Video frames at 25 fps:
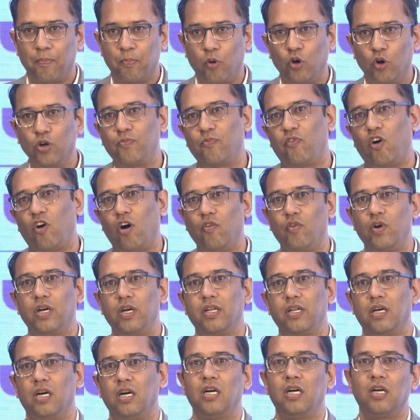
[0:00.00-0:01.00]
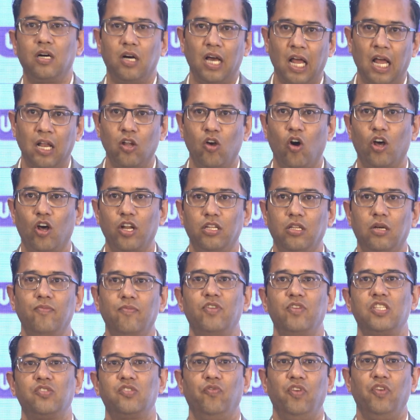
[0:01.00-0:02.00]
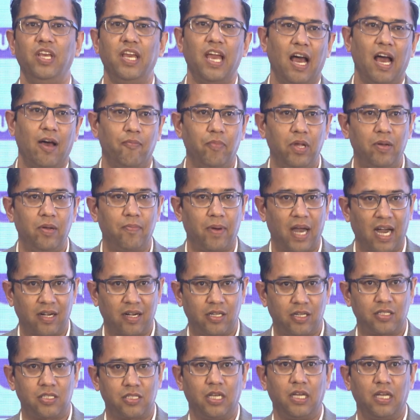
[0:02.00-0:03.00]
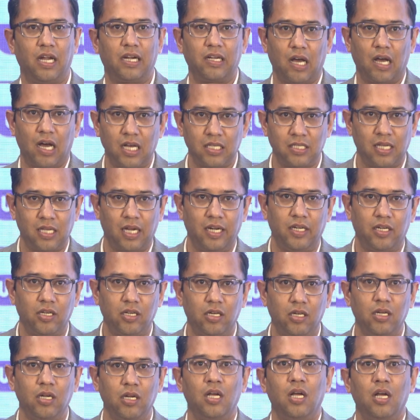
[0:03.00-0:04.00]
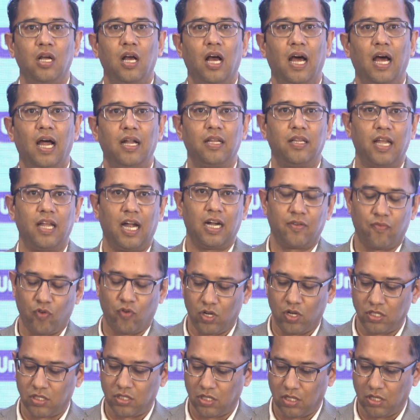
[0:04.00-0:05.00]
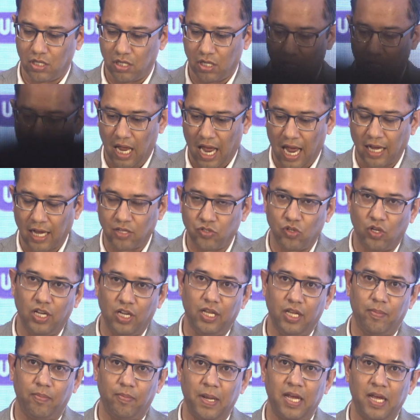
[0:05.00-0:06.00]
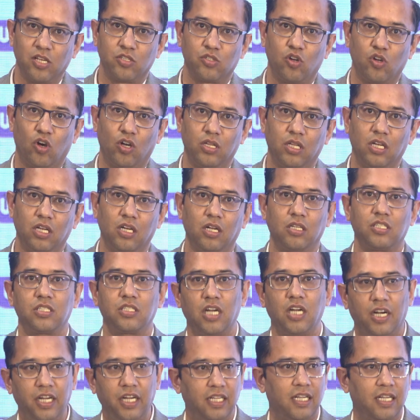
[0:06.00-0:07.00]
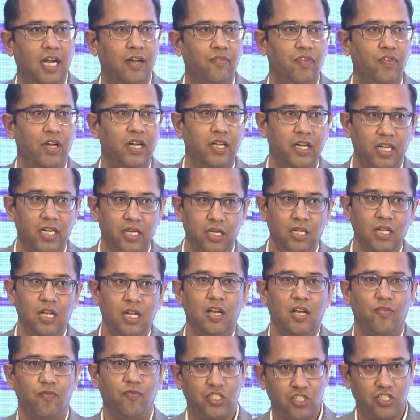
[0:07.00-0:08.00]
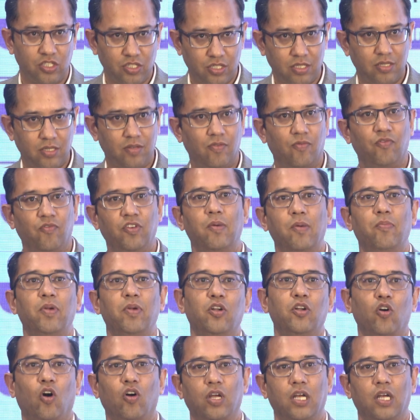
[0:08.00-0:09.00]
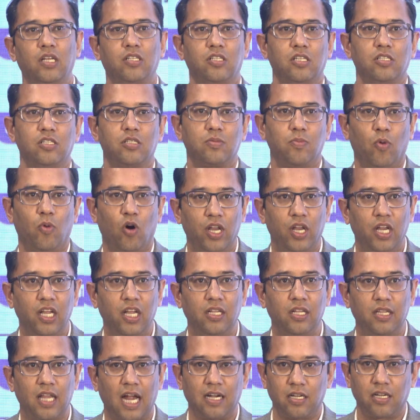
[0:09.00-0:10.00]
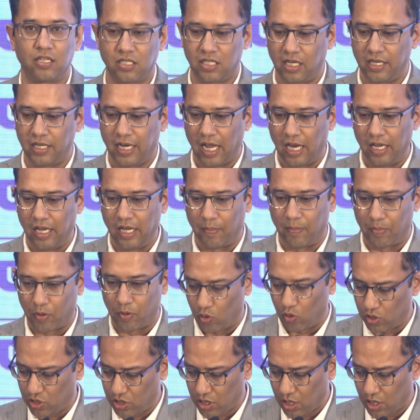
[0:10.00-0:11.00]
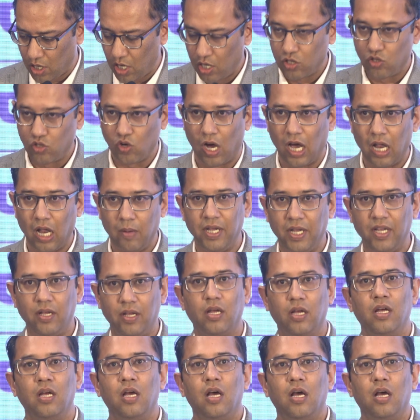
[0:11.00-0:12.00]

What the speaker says: put forward an algorithm which we have been practicing at our center, and that was actually based on the study that we did, which is we have been talking since morning, that is the Delhi approach. So I'll be